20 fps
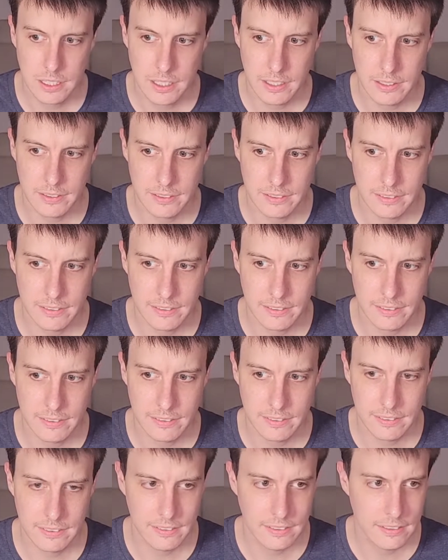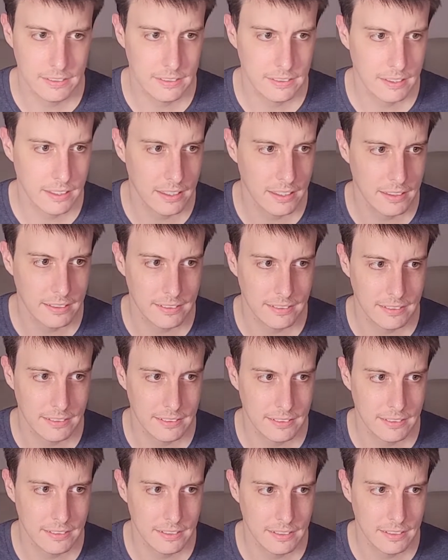Tests.
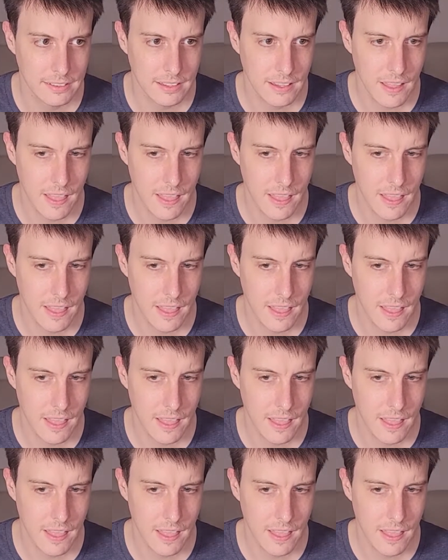Test.